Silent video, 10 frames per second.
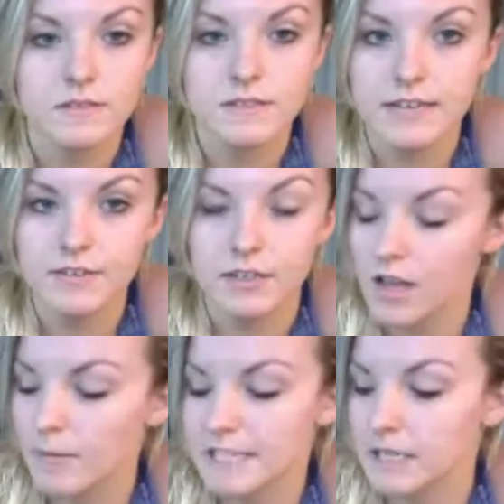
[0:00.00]
7
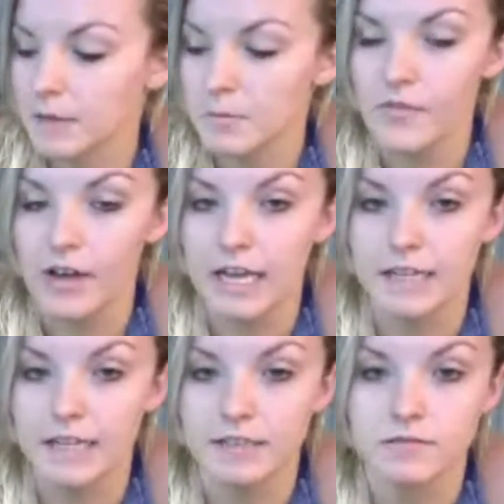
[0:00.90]
o'clock my time's
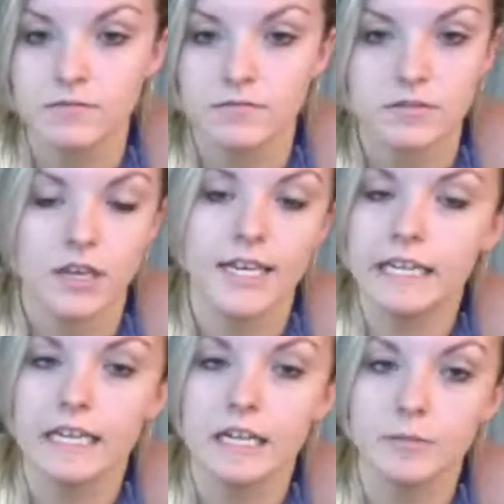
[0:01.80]
fine. I need to